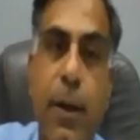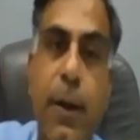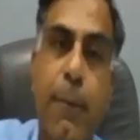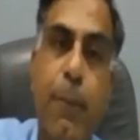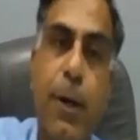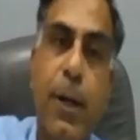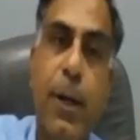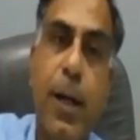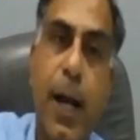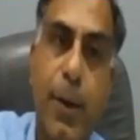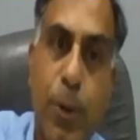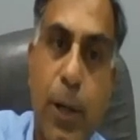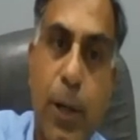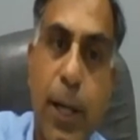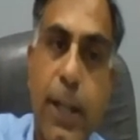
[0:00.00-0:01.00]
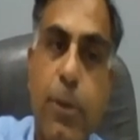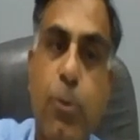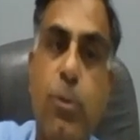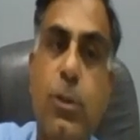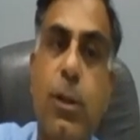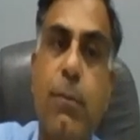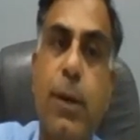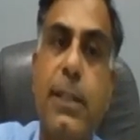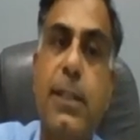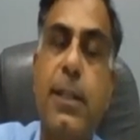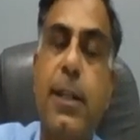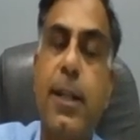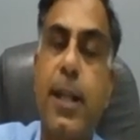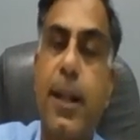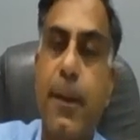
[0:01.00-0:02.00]
But I would like to summarize it
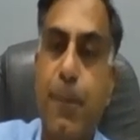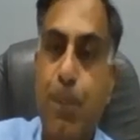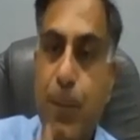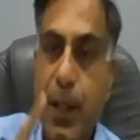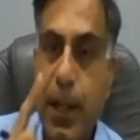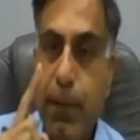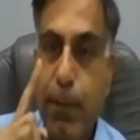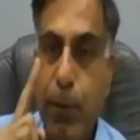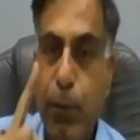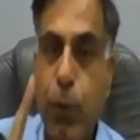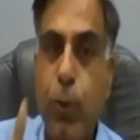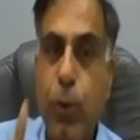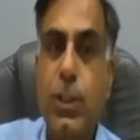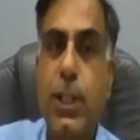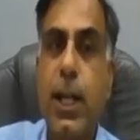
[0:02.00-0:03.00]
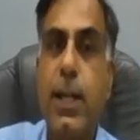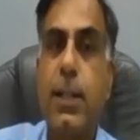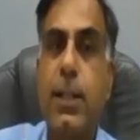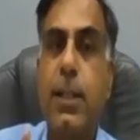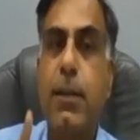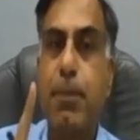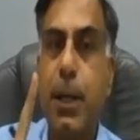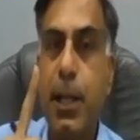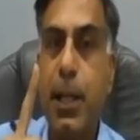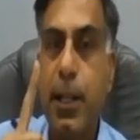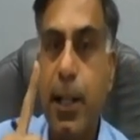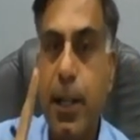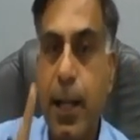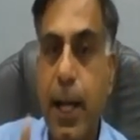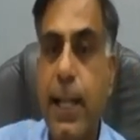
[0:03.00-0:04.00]
again, that before CIT appeal
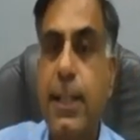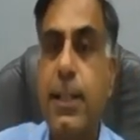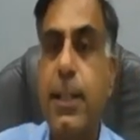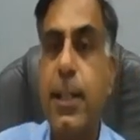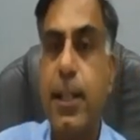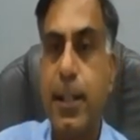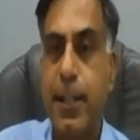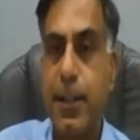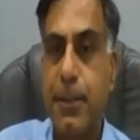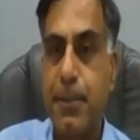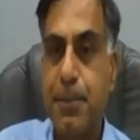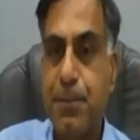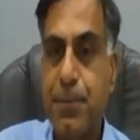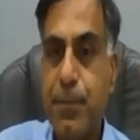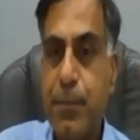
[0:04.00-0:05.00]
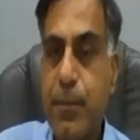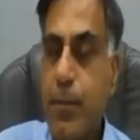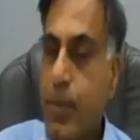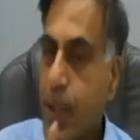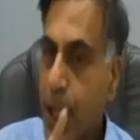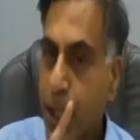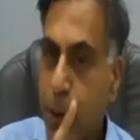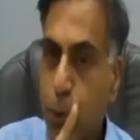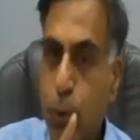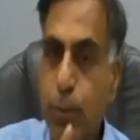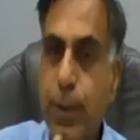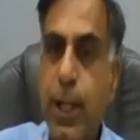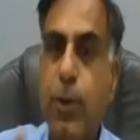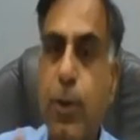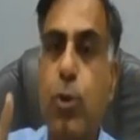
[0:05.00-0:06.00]
and ITAT, it could
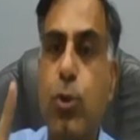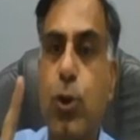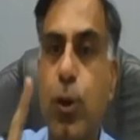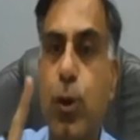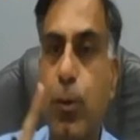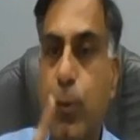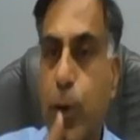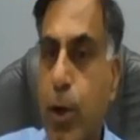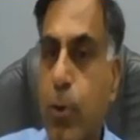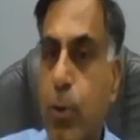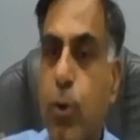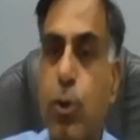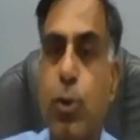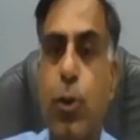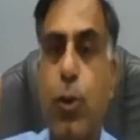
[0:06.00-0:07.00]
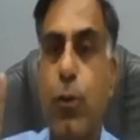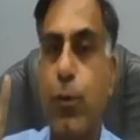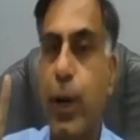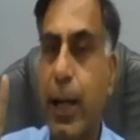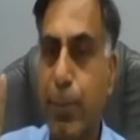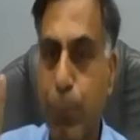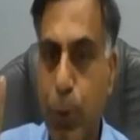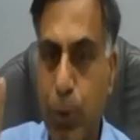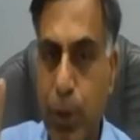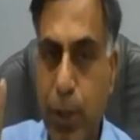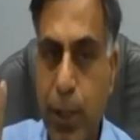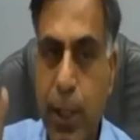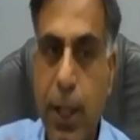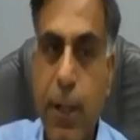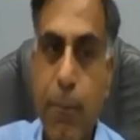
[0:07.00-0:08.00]
be a question of law or question of fact both.
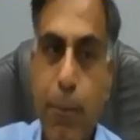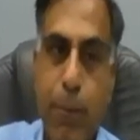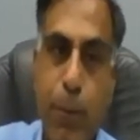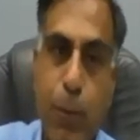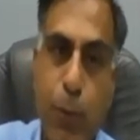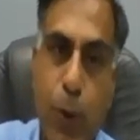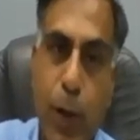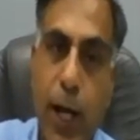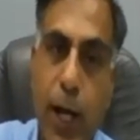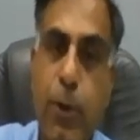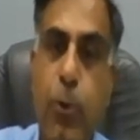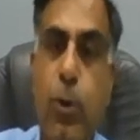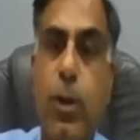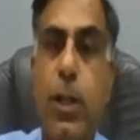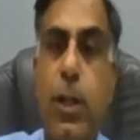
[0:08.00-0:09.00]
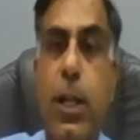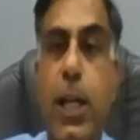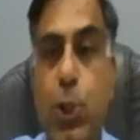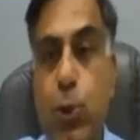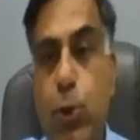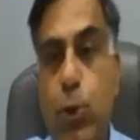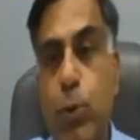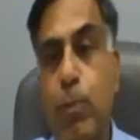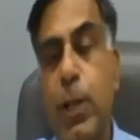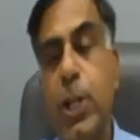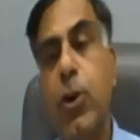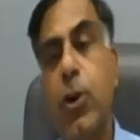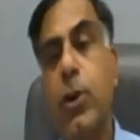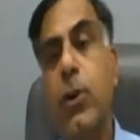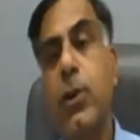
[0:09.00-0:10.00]
But before High Court, it should be
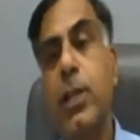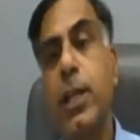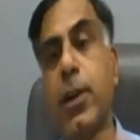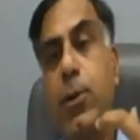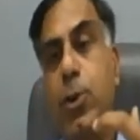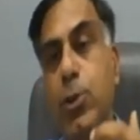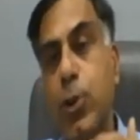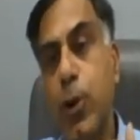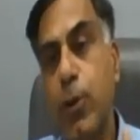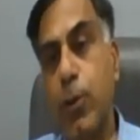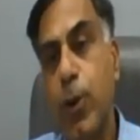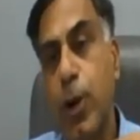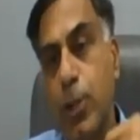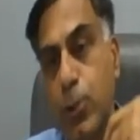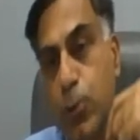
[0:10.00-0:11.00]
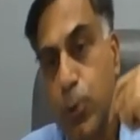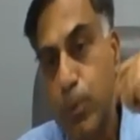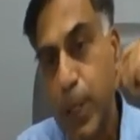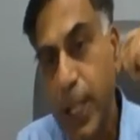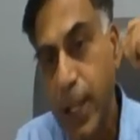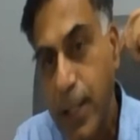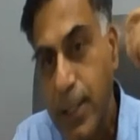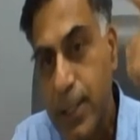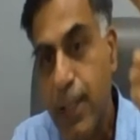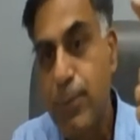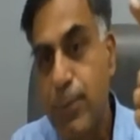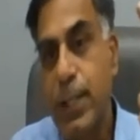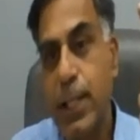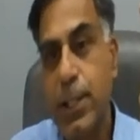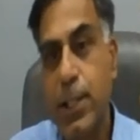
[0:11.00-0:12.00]
not only a question of law, it should be a
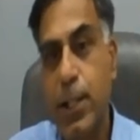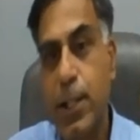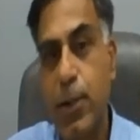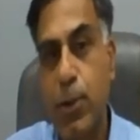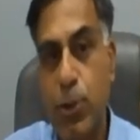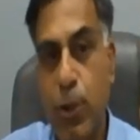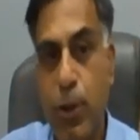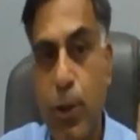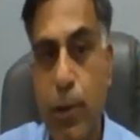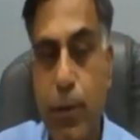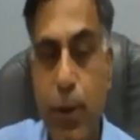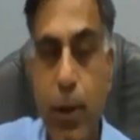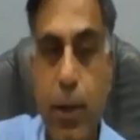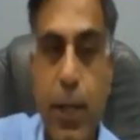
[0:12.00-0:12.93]
substantial question of law.